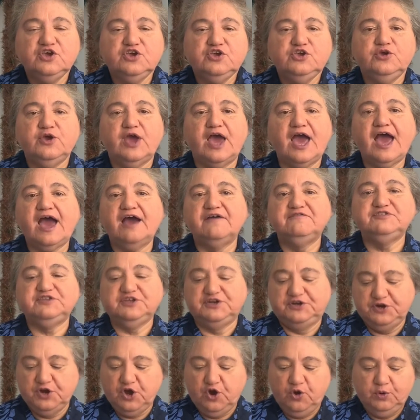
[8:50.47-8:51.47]
You have to
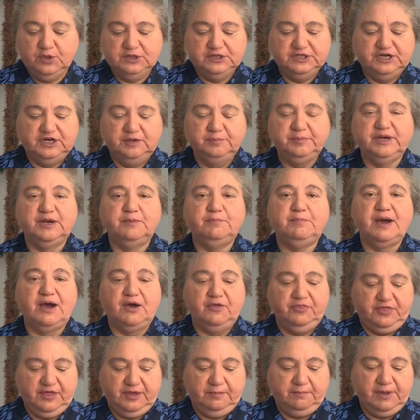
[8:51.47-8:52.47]
know a little bit
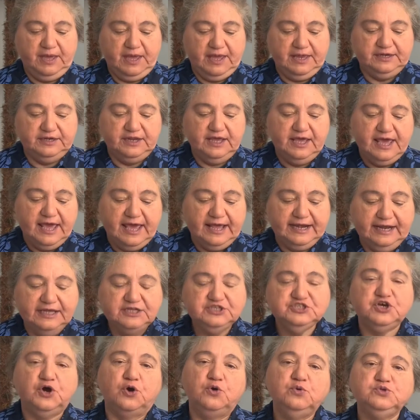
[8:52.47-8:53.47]
about them. And, and I
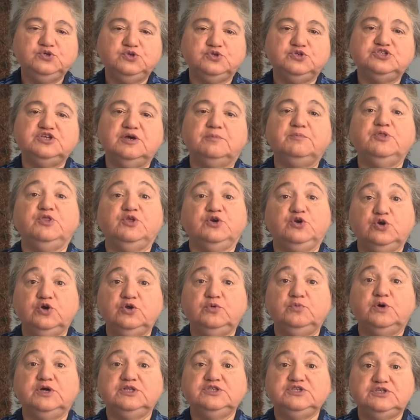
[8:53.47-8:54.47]
told you some of the good
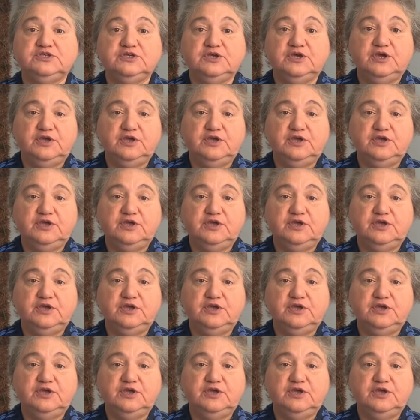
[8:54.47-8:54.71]
ones